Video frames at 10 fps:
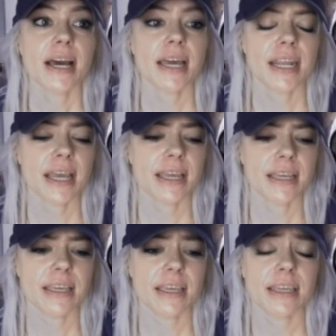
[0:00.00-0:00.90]
and
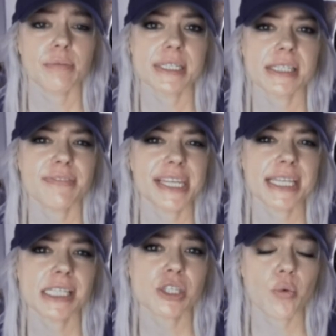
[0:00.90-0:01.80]
it was
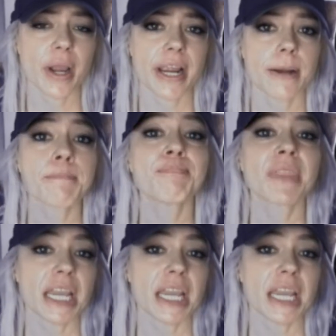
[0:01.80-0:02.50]
Venus square.